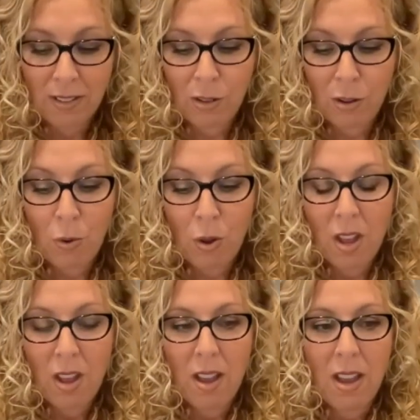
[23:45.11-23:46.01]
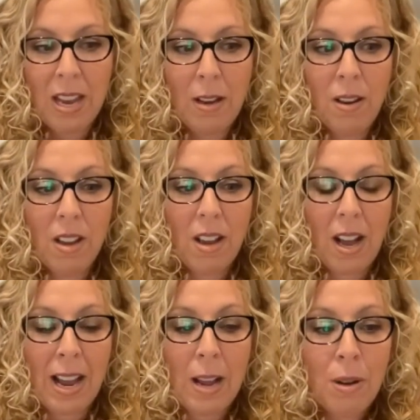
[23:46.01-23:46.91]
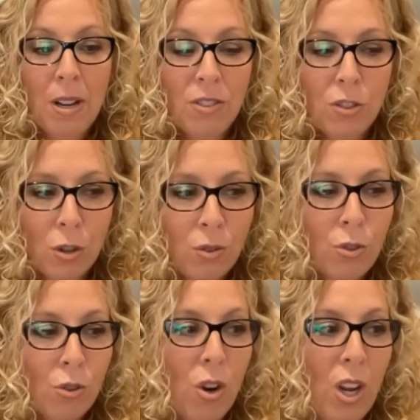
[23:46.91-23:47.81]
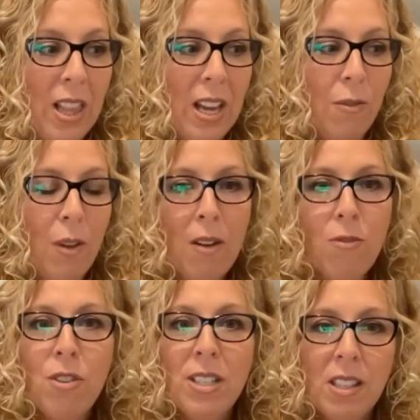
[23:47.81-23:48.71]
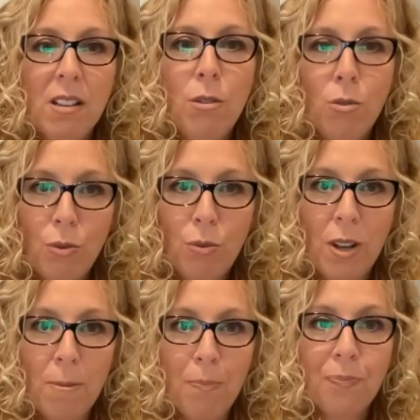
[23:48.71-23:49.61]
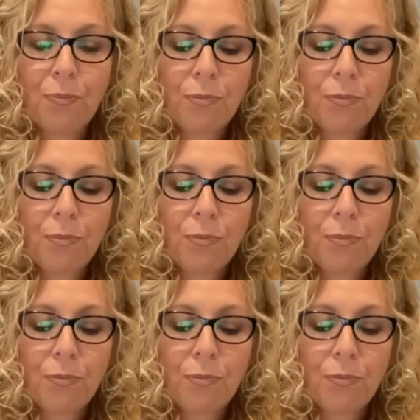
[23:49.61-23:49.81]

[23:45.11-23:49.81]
So and I believe so strongly that if every single law firm,